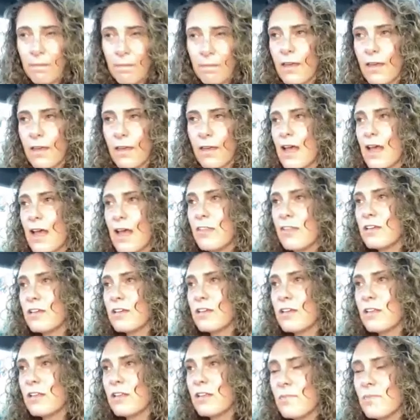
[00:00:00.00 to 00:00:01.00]
And
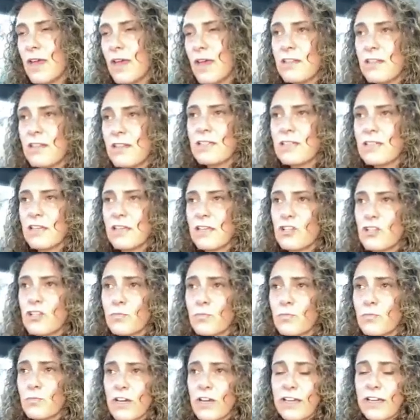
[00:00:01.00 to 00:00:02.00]
the men said to the
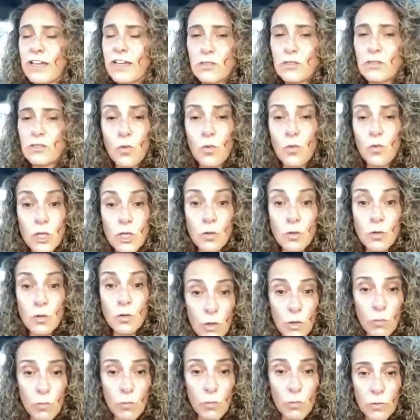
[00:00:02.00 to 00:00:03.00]
boys, "What do you call
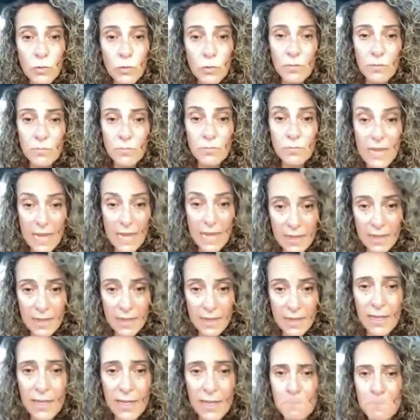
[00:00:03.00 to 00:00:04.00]
a woman with a black
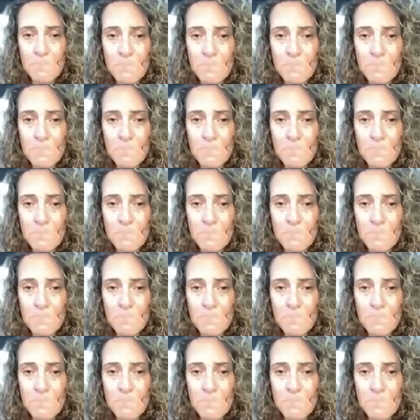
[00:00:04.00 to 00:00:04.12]
eye?"